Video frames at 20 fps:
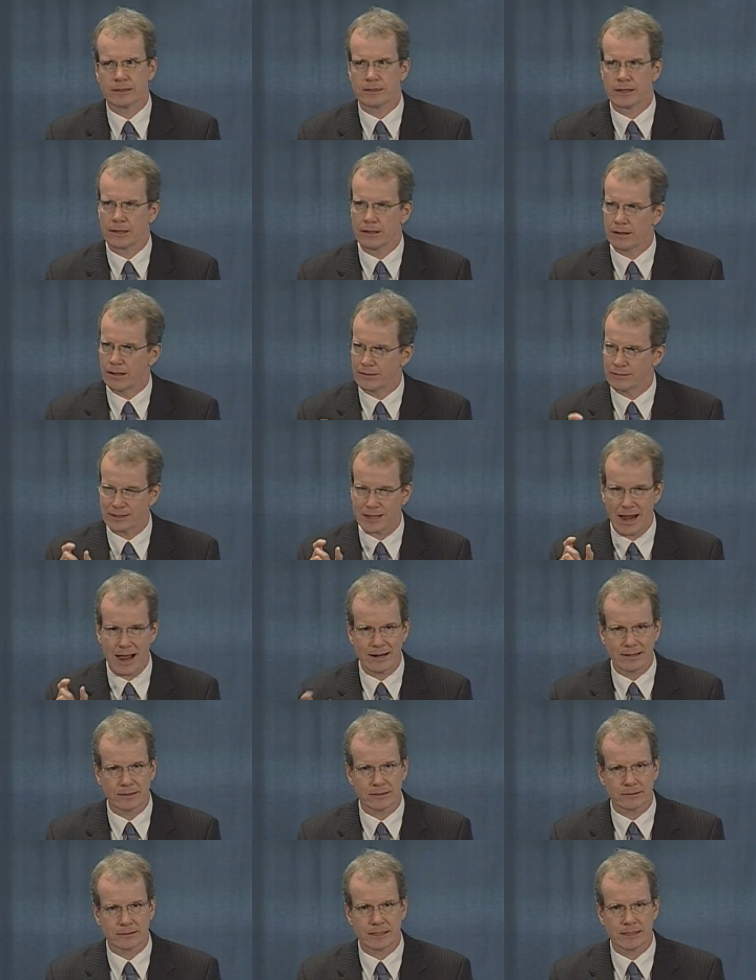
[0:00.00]
a, a tiny
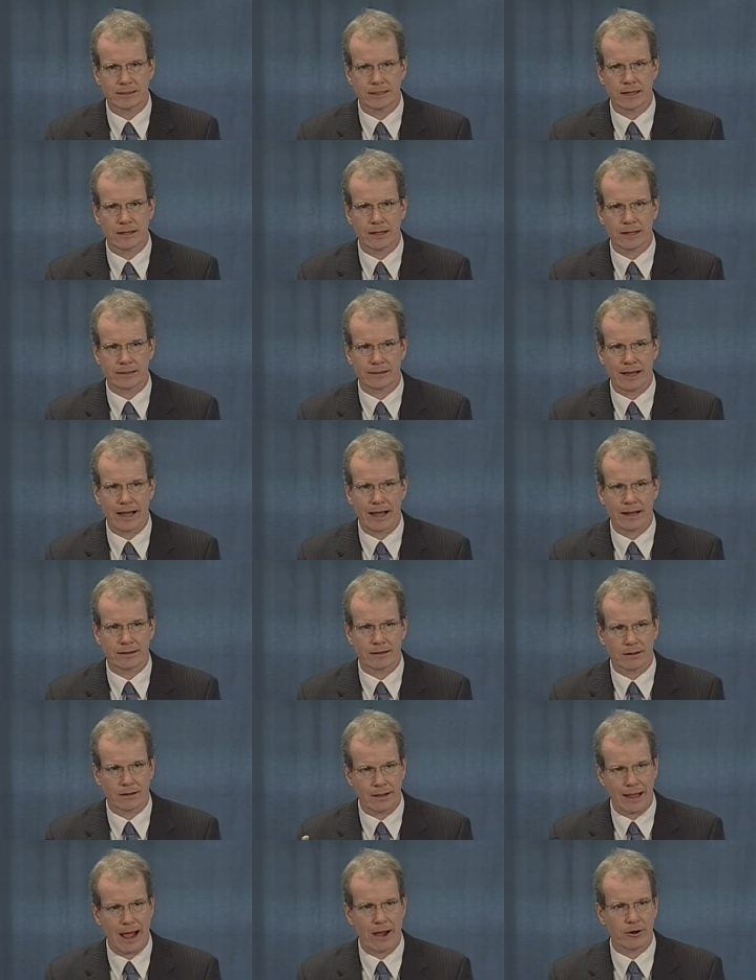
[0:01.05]
little detail like that
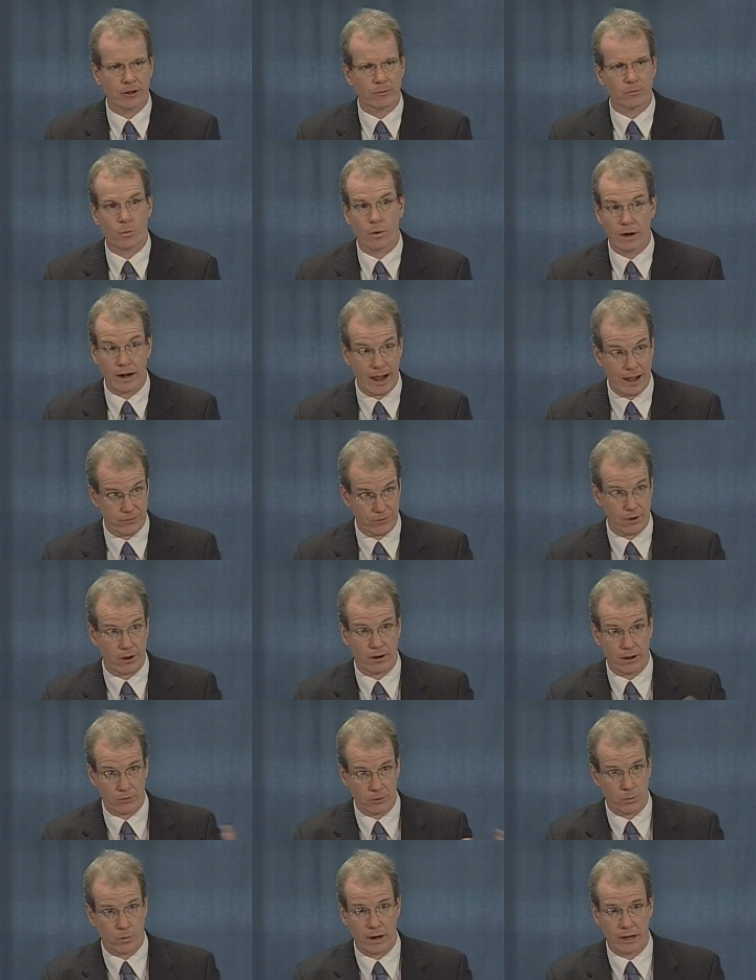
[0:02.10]
clouded what I thought
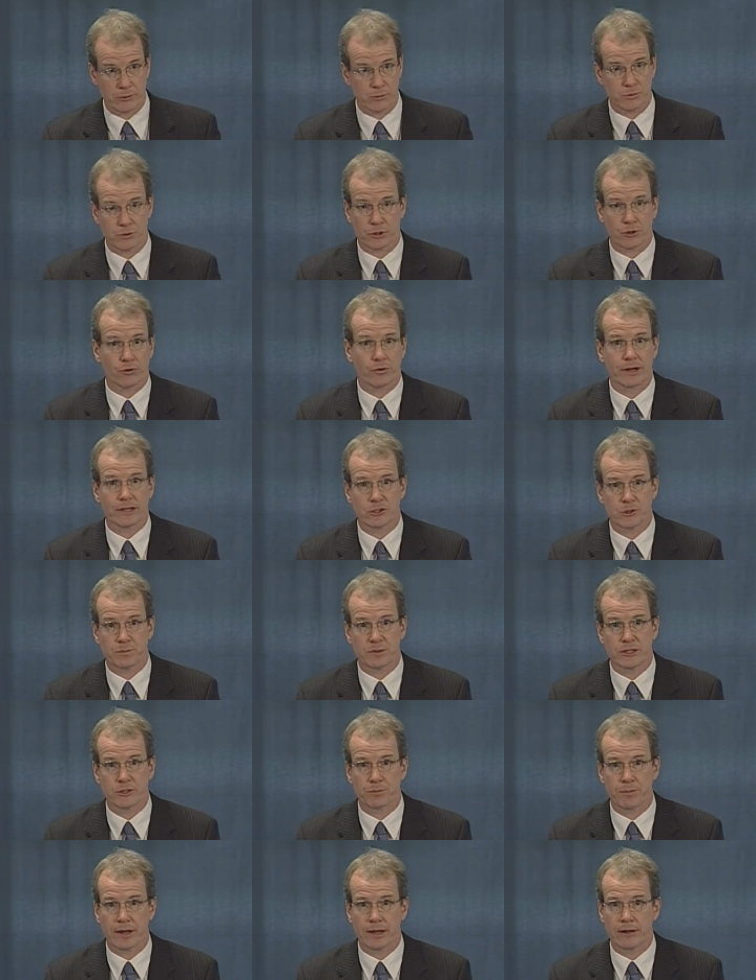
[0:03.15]
otherwise was a great
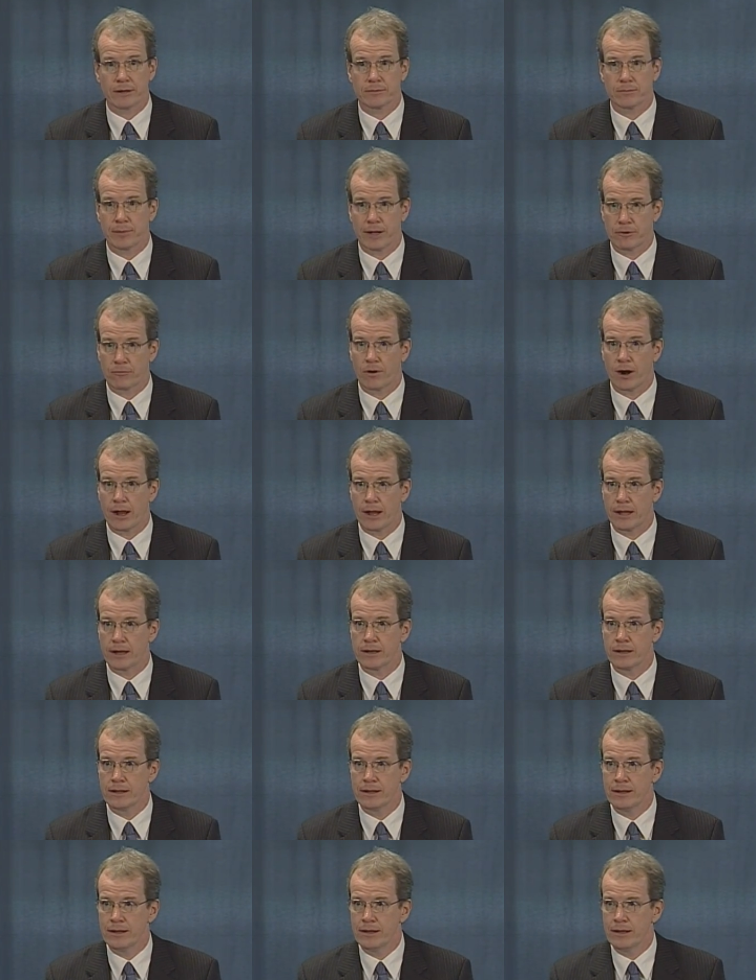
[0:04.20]
speech by, by Ryan.
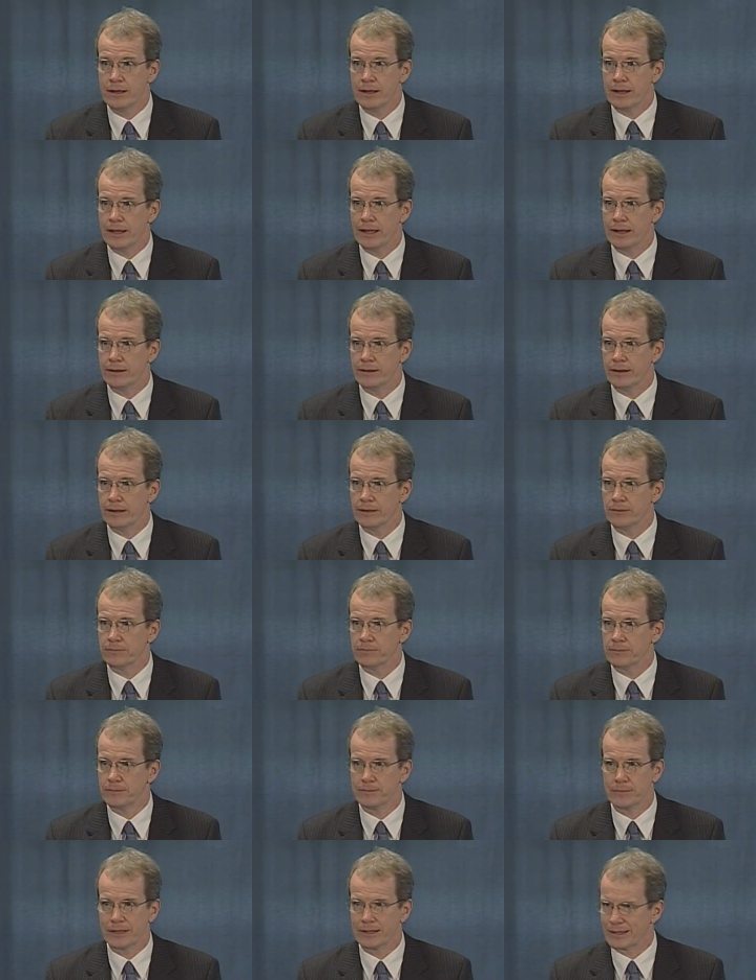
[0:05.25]
And uh,
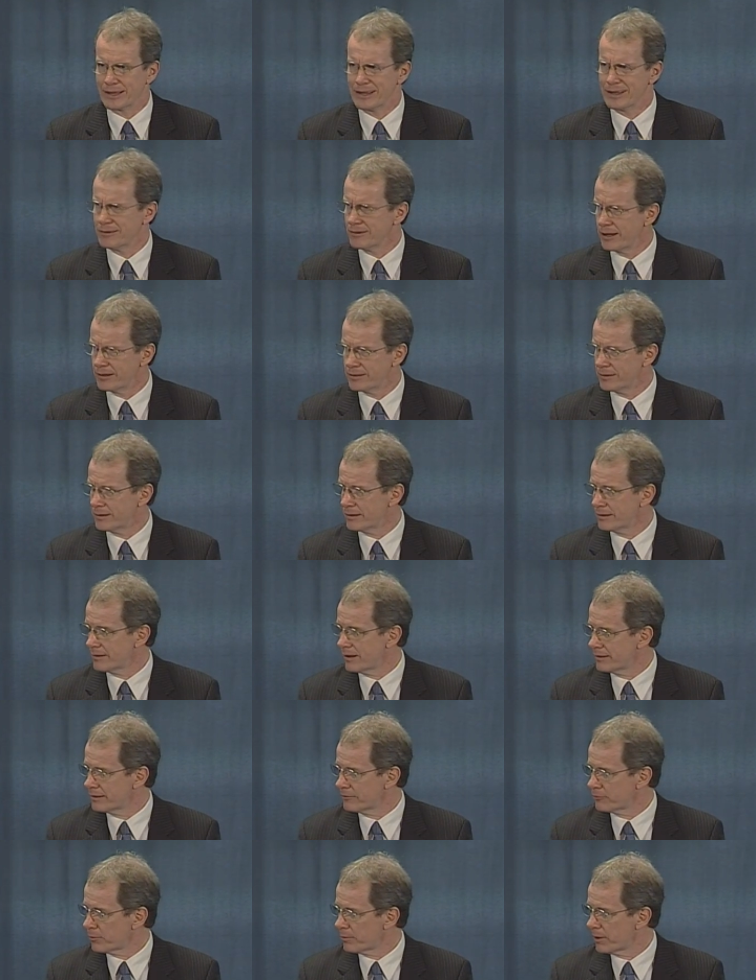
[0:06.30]
again, on the,
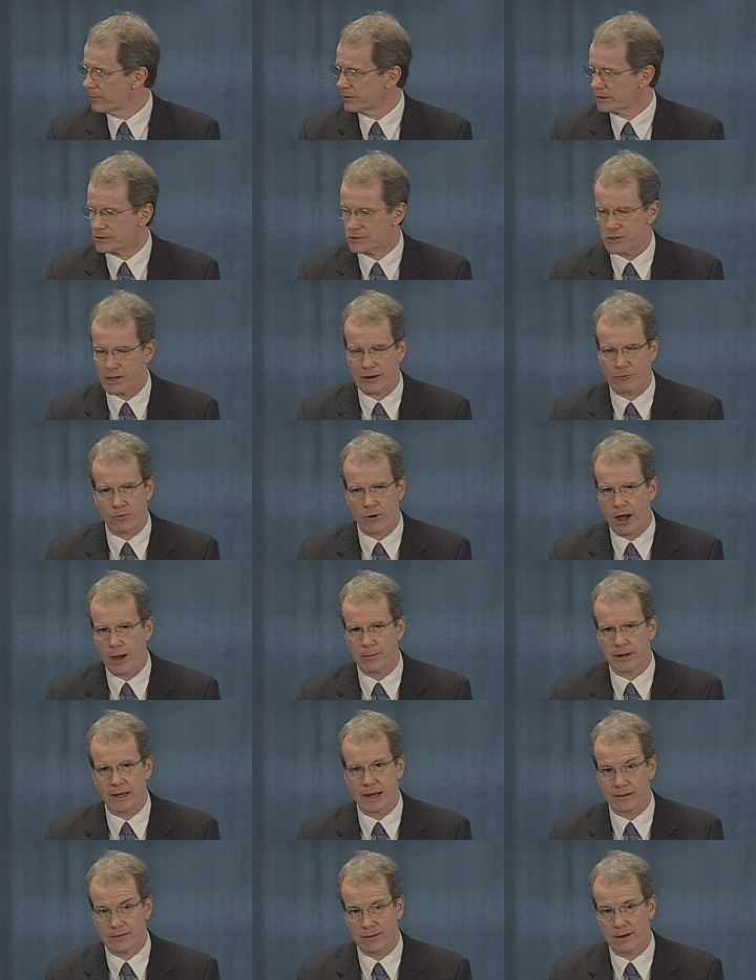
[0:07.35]
on the Republican side,
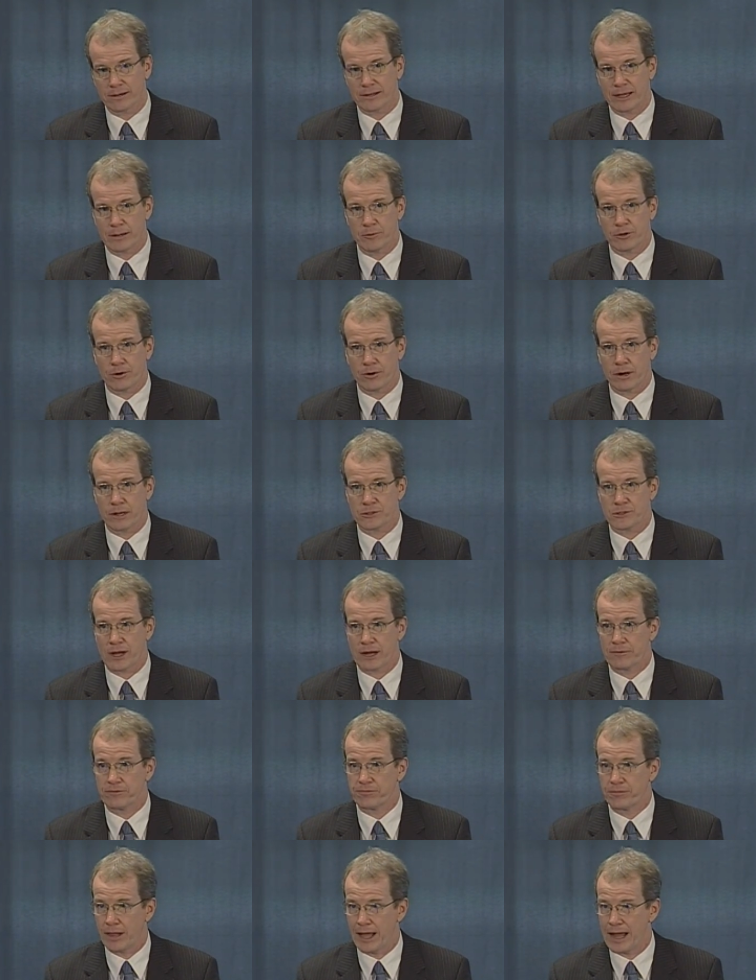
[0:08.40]
Romney, I thought, came across kind
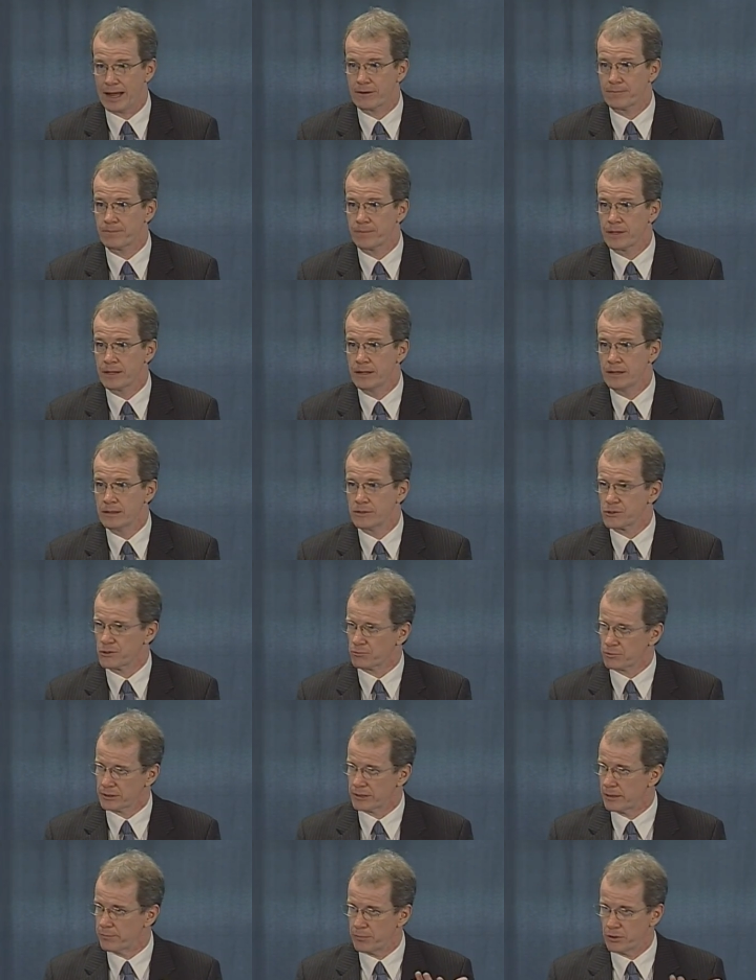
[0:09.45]
of flat. So
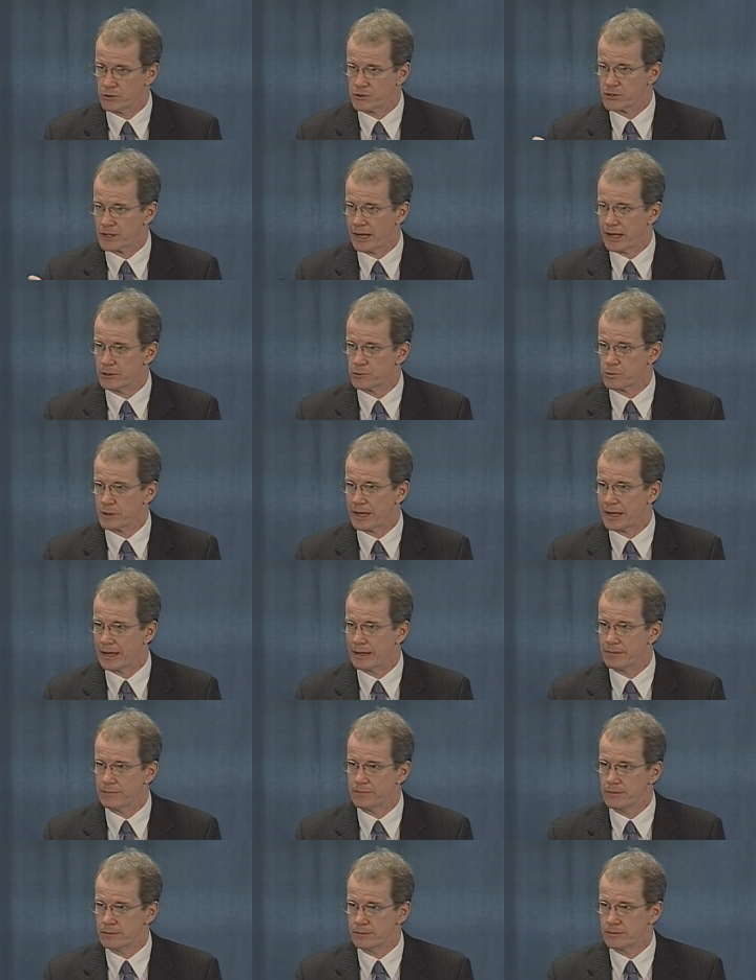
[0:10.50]
really on both sides, we had
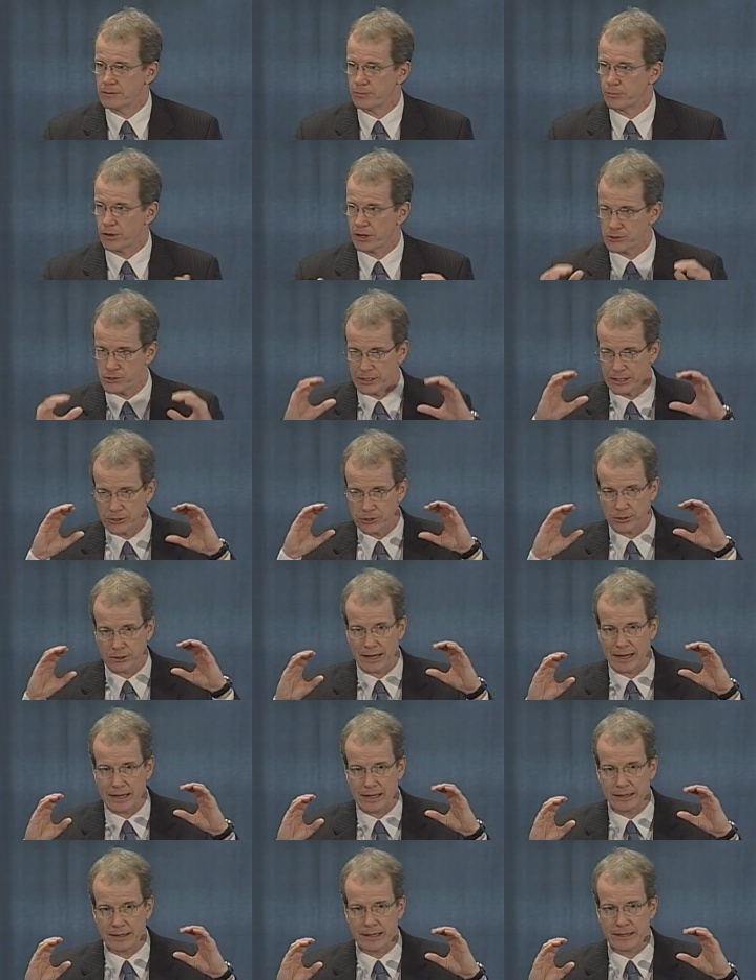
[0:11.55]
the, the presidential
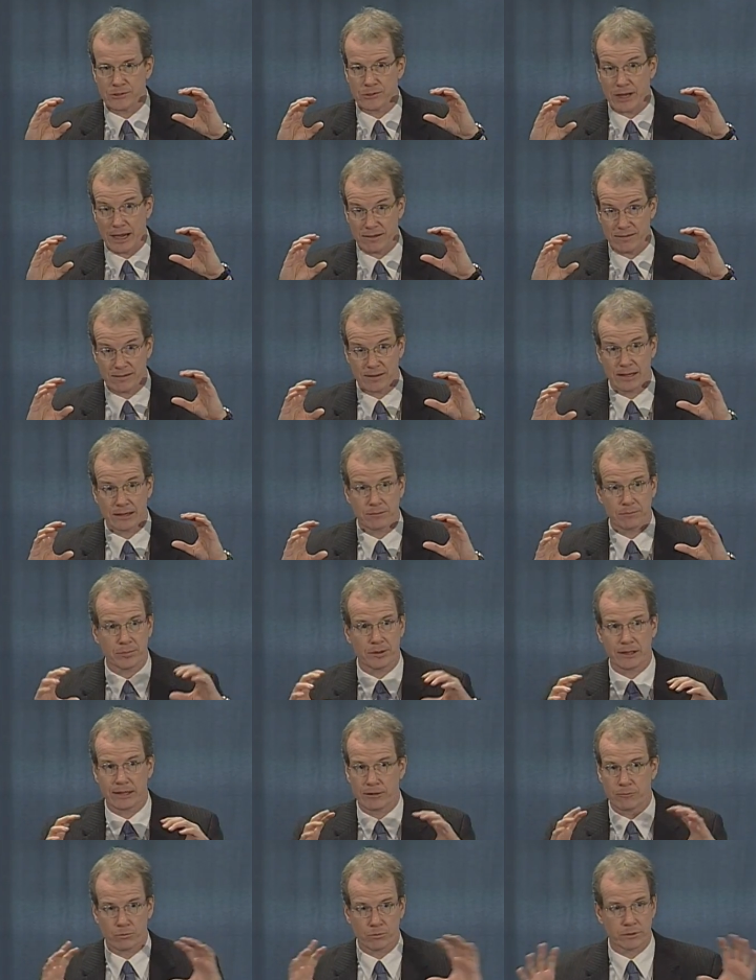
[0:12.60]
candidates, I think,
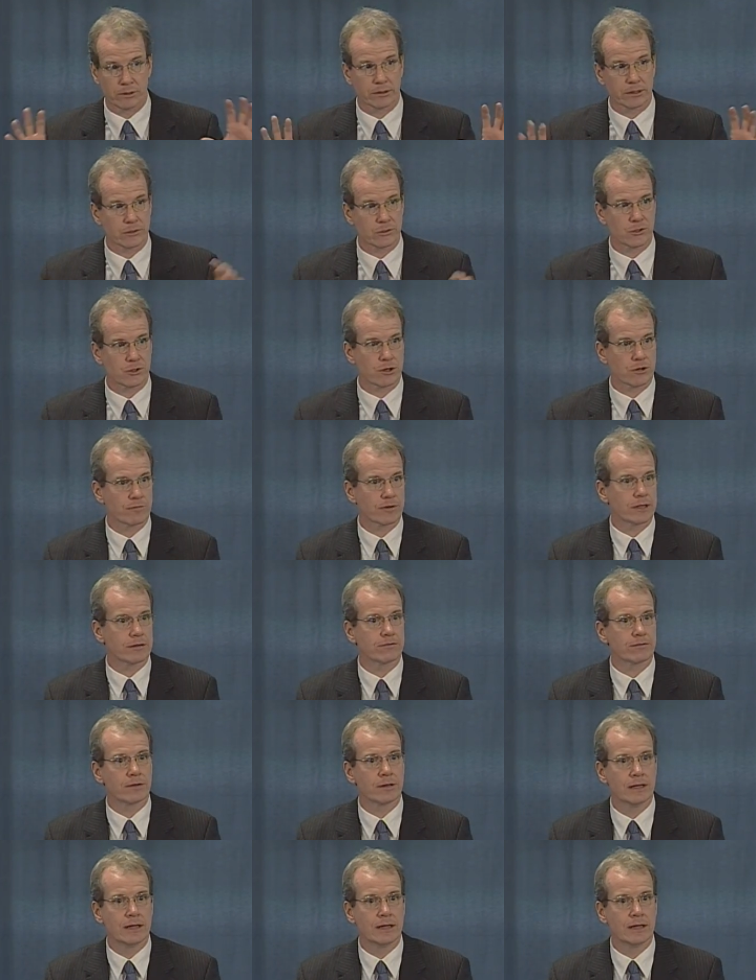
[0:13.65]
playing real conservative.